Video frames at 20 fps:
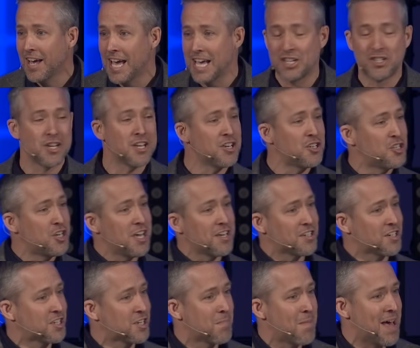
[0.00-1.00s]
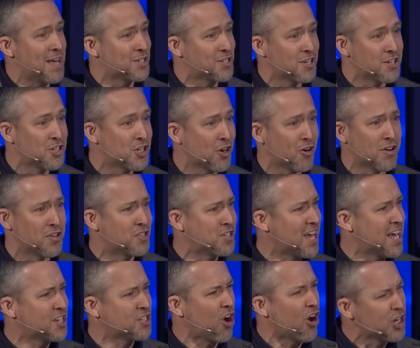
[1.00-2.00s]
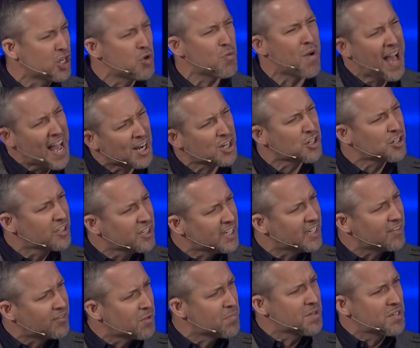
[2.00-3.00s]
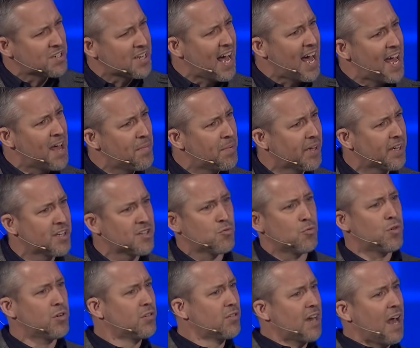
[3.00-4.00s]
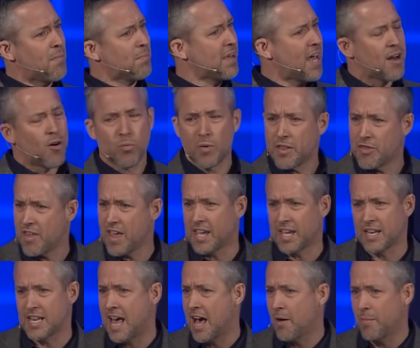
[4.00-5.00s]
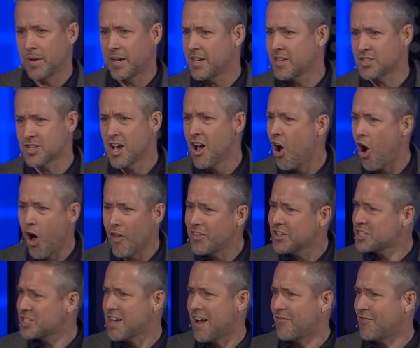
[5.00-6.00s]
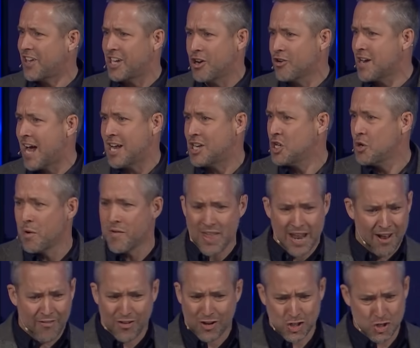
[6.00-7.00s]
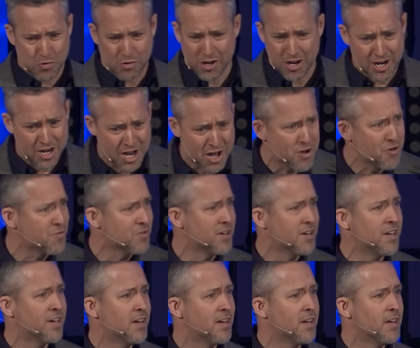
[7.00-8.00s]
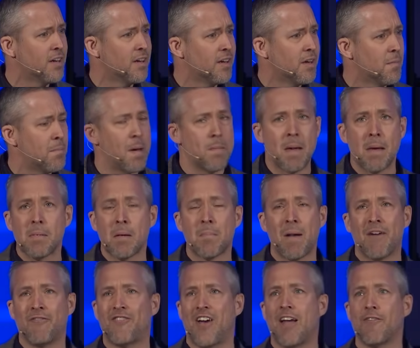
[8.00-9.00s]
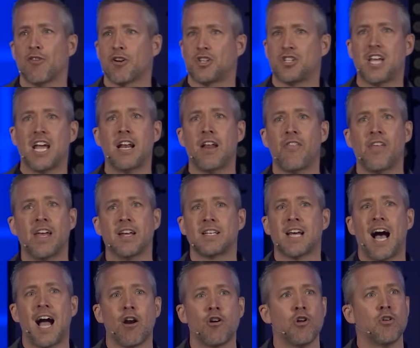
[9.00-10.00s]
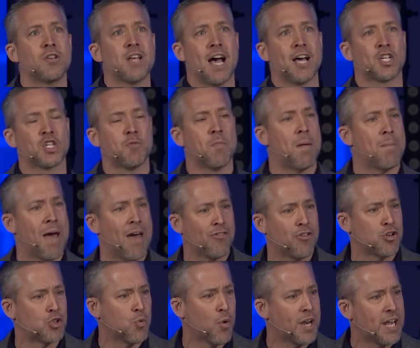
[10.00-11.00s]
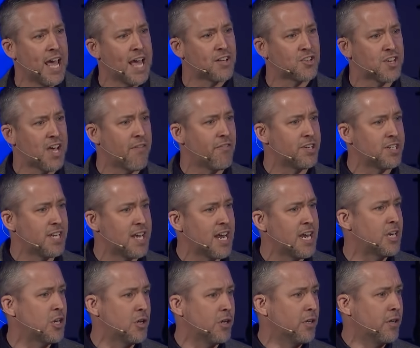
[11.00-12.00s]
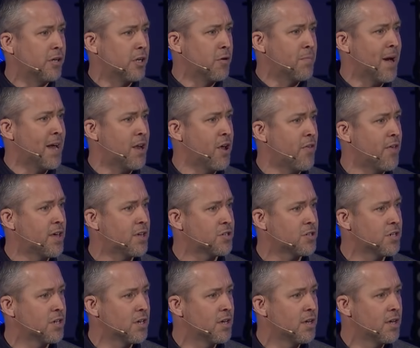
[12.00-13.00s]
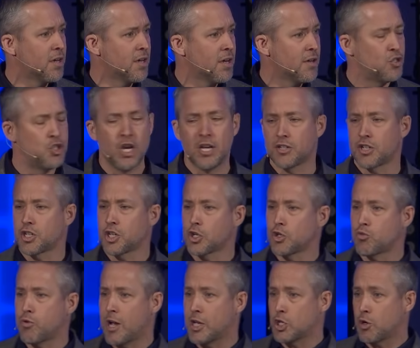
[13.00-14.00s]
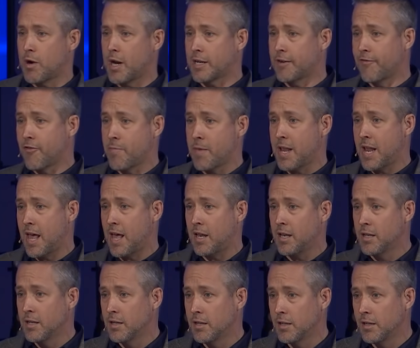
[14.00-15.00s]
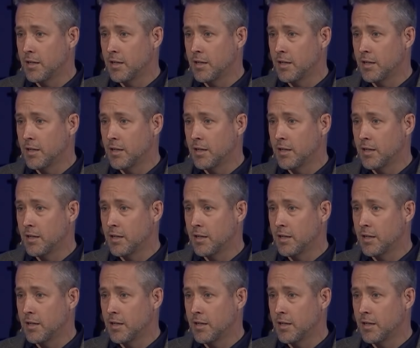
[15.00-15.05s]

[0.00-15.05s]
he sends Jesus a messenger and says, Are you actually the Messiah? Because we're, I'm kind of rethinking now because all the stuff that you're not doing that I thought you were going to do. Maybe my favorite scene in the entire New Testament, Matthew 28 17. You, you might know this. Jesus is resurrected from the dead.